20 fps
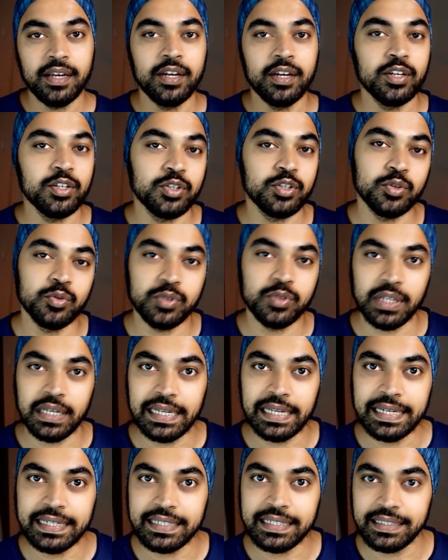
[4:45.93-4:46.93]
to
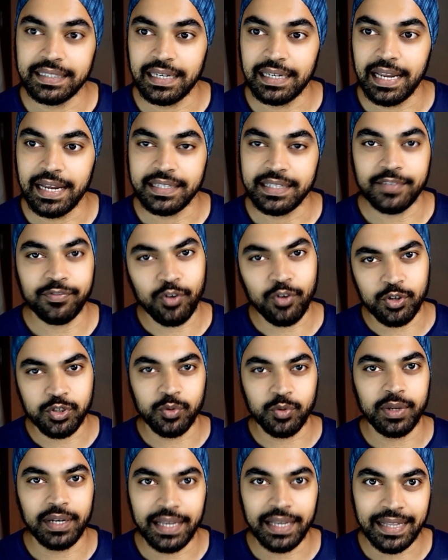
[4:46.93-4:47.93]
delete the lines. Of course, you
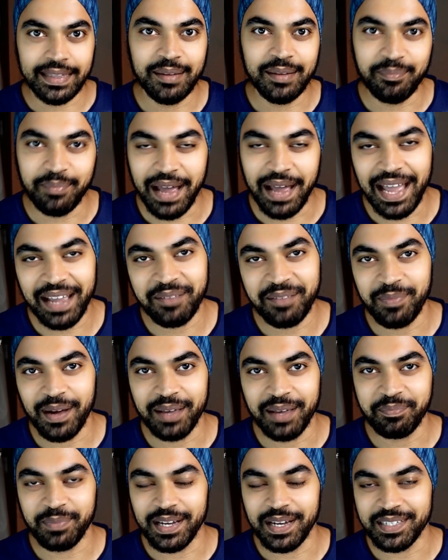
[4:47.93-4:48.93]
can get them back by
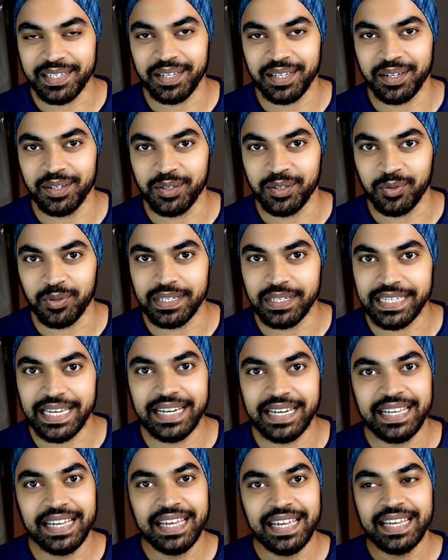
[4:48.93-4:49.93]
pressing Control
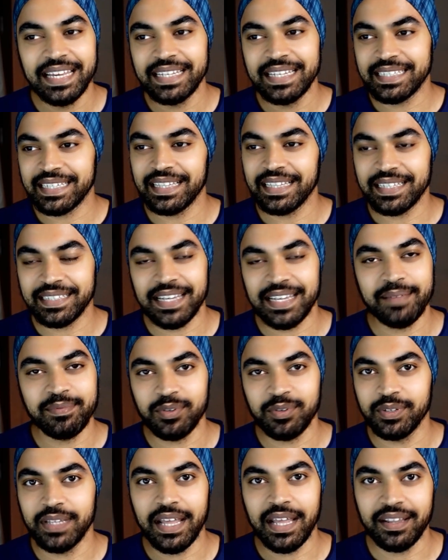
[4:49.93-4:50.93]
Z till the time
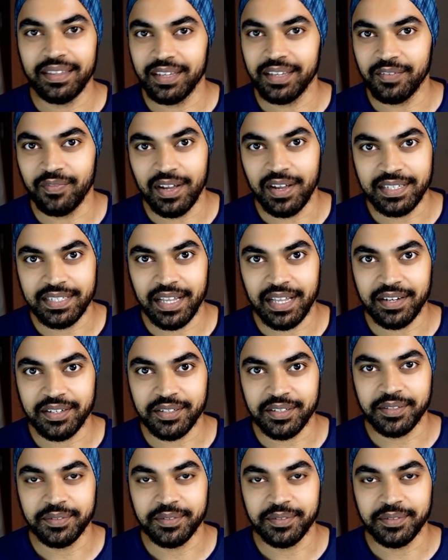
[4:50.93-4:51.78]
you're there in the advanced editor.